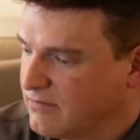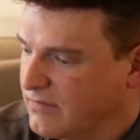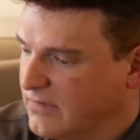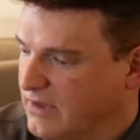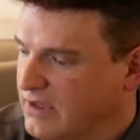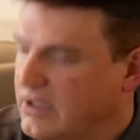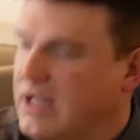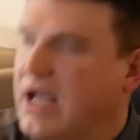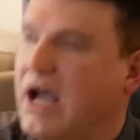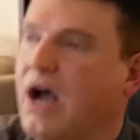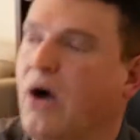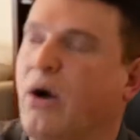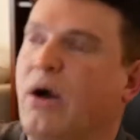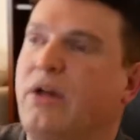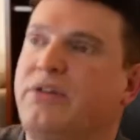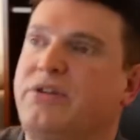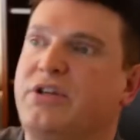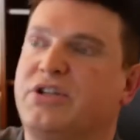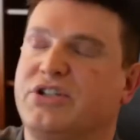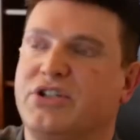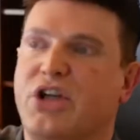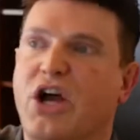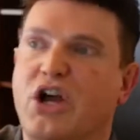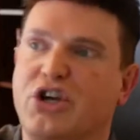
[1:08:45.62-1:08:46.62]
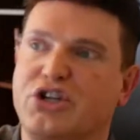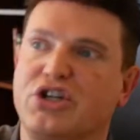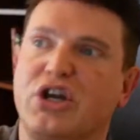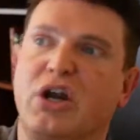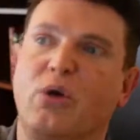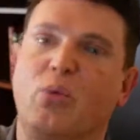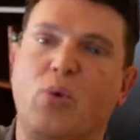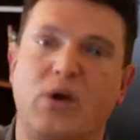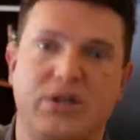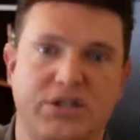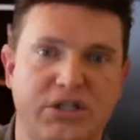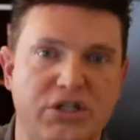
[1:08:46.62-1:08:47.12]
Now, the discussion
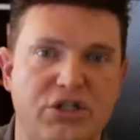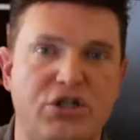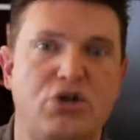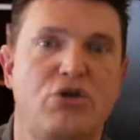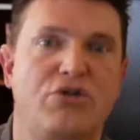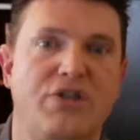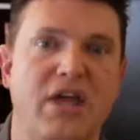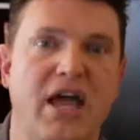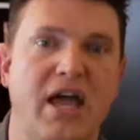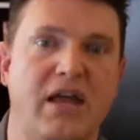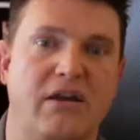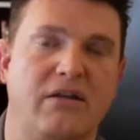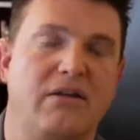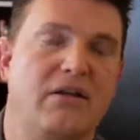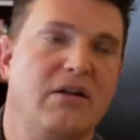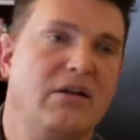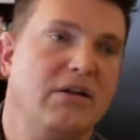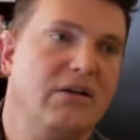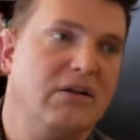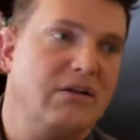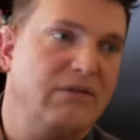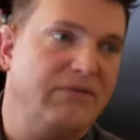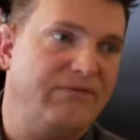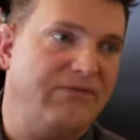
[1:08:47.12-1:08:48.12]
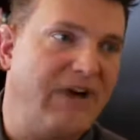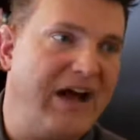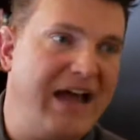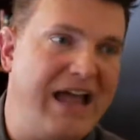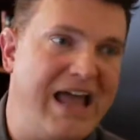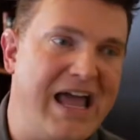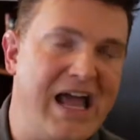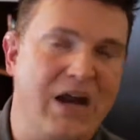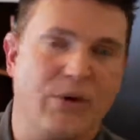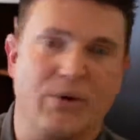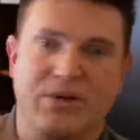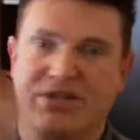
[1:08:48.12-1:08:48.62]
of what to do then,
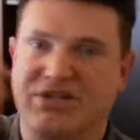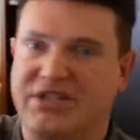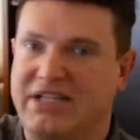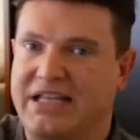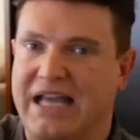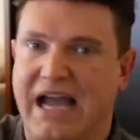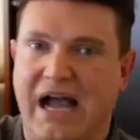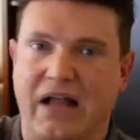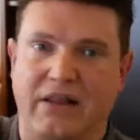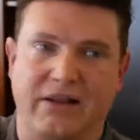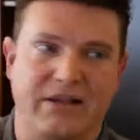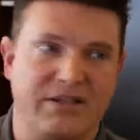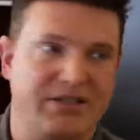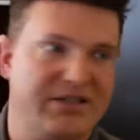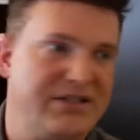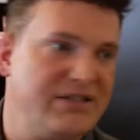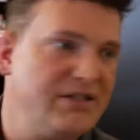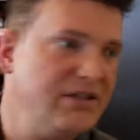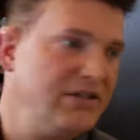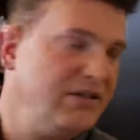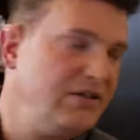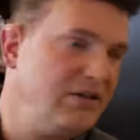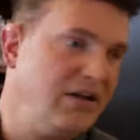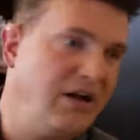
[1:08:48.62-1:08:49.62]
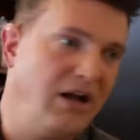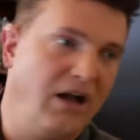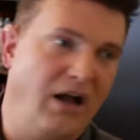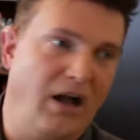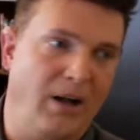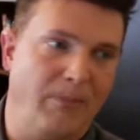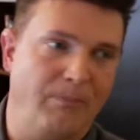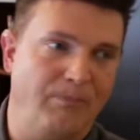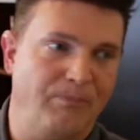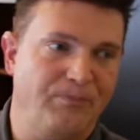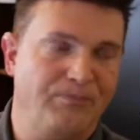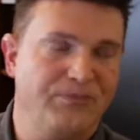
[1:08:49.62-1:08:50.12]
Viagra, Cialis,
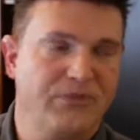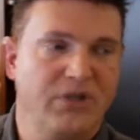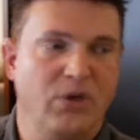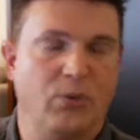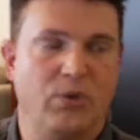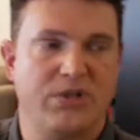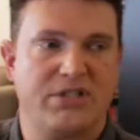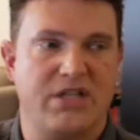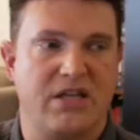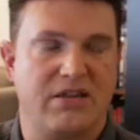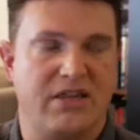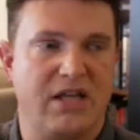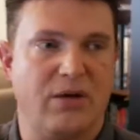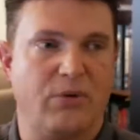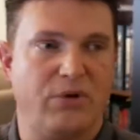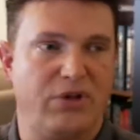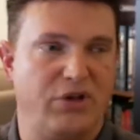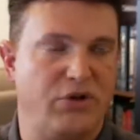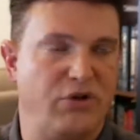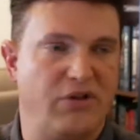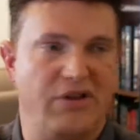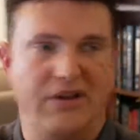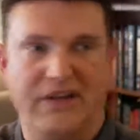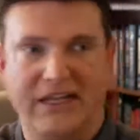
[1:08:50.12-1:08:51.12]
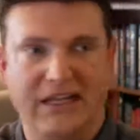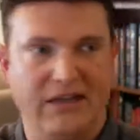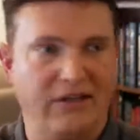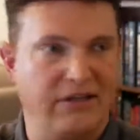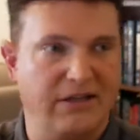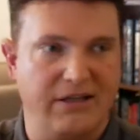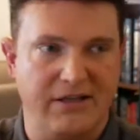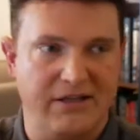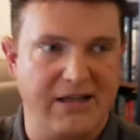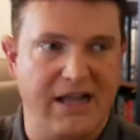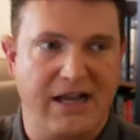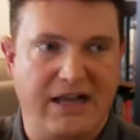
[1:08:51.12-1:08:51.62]
what's that thing where you do the needle
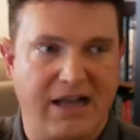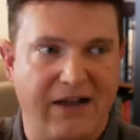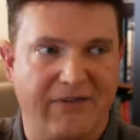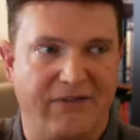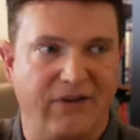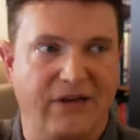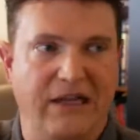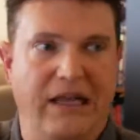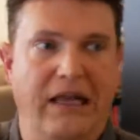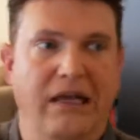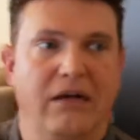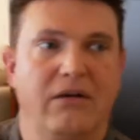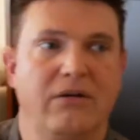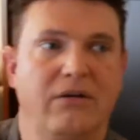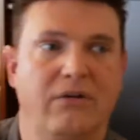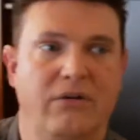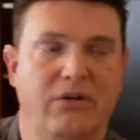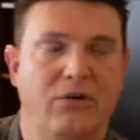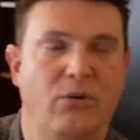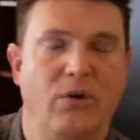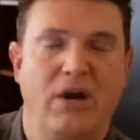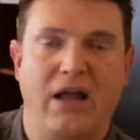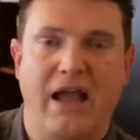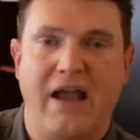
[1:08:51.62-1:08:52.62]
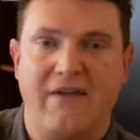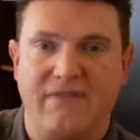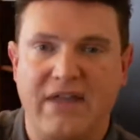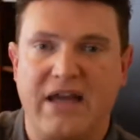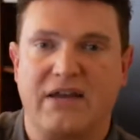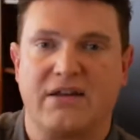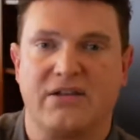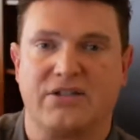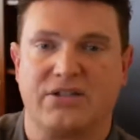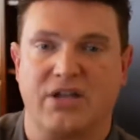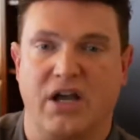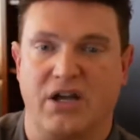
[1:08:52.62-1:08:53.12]
and dick? I forget. You want to have
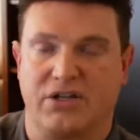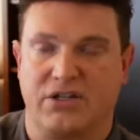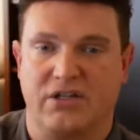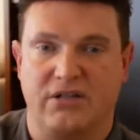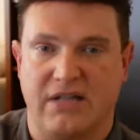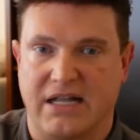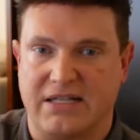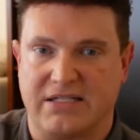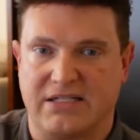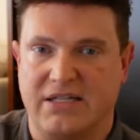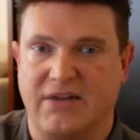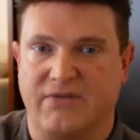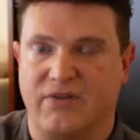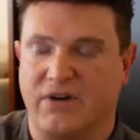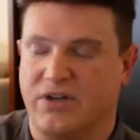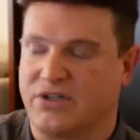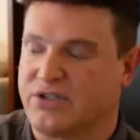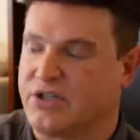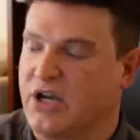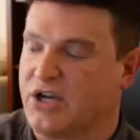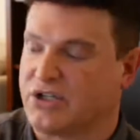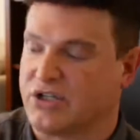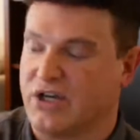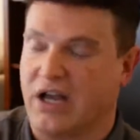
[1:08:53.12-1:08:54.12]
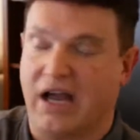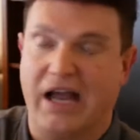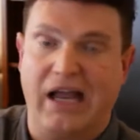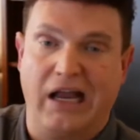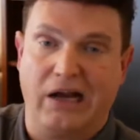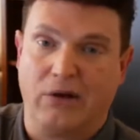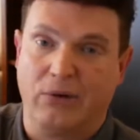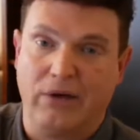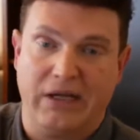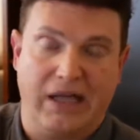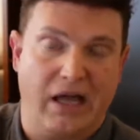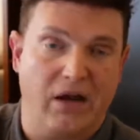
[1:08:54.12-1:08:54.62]
that discussion, that's a different discussion. I
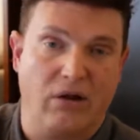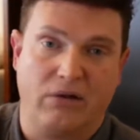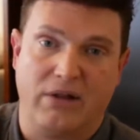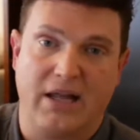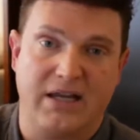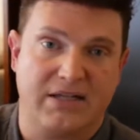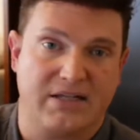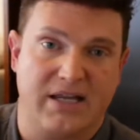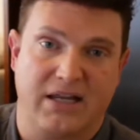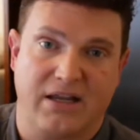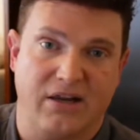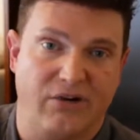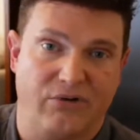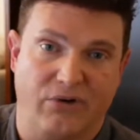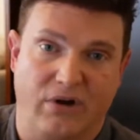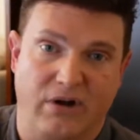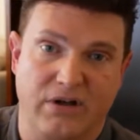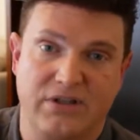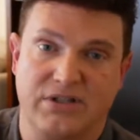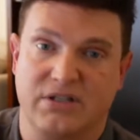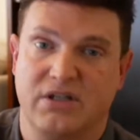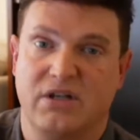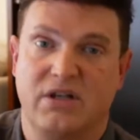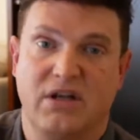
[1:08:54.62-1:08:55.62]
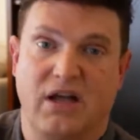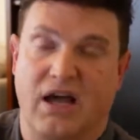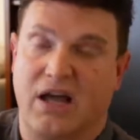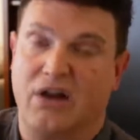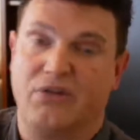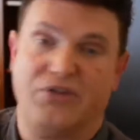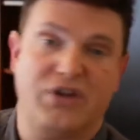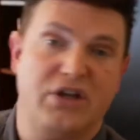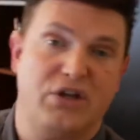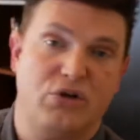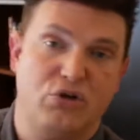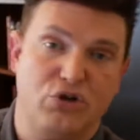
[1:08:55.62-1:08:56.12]
agree. I don't like taking drugs. I
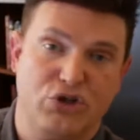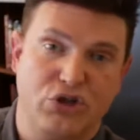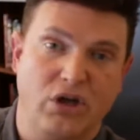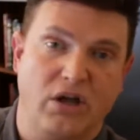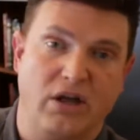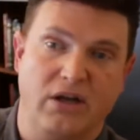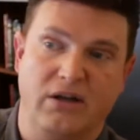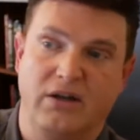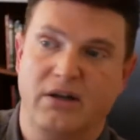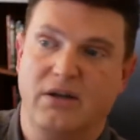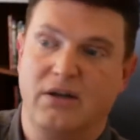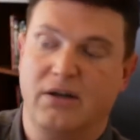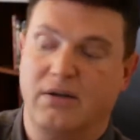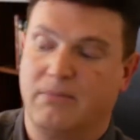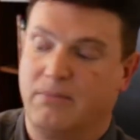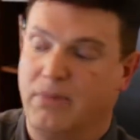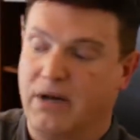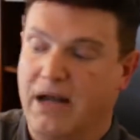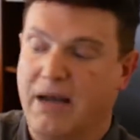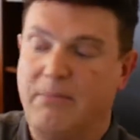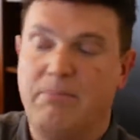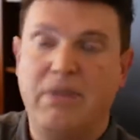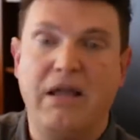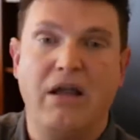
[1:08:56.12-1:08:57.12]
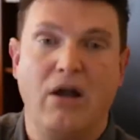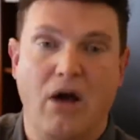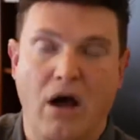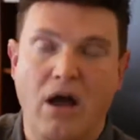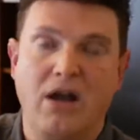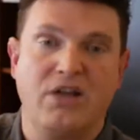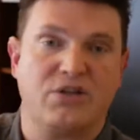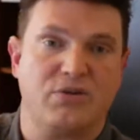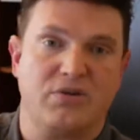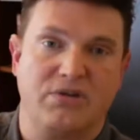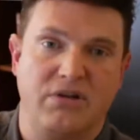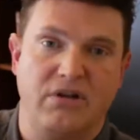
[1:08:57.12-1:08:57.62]
don't think you should. But I'm being
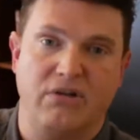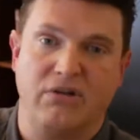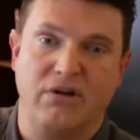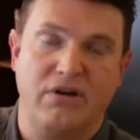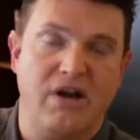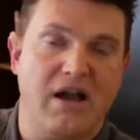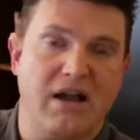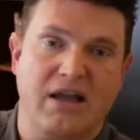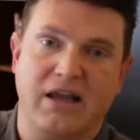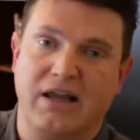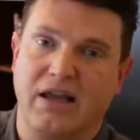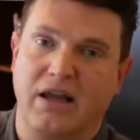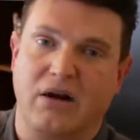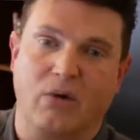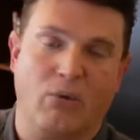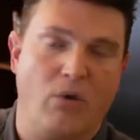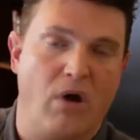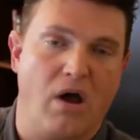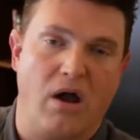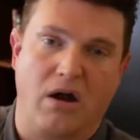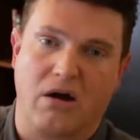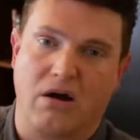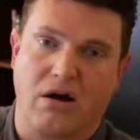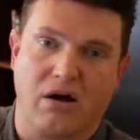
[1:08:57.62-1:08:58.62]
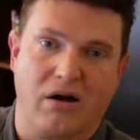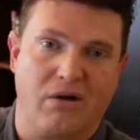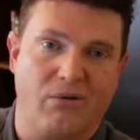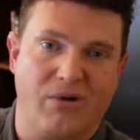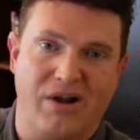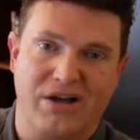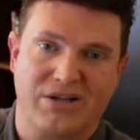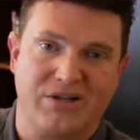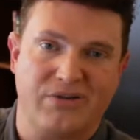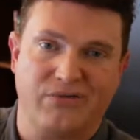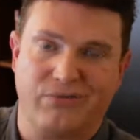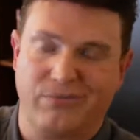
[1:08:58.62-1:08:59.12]
honest with you. You're not going to get a rock hard
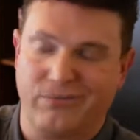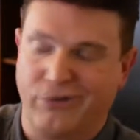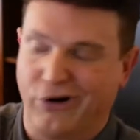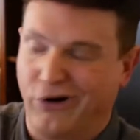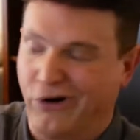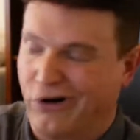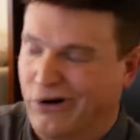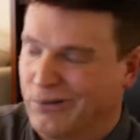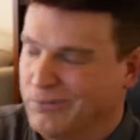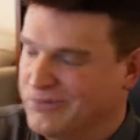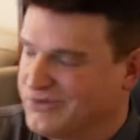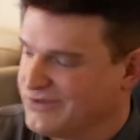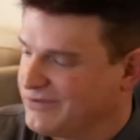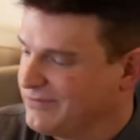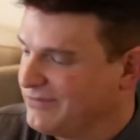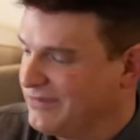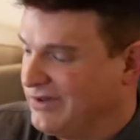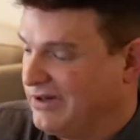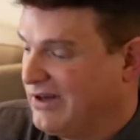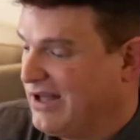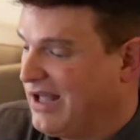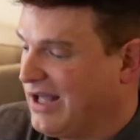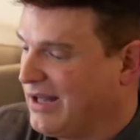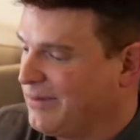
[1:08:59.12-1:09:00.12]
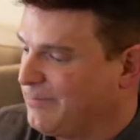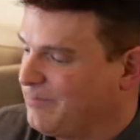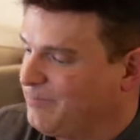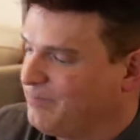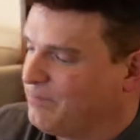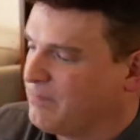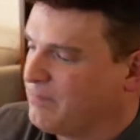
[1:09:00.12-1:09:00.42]
erection from herbs. You're not.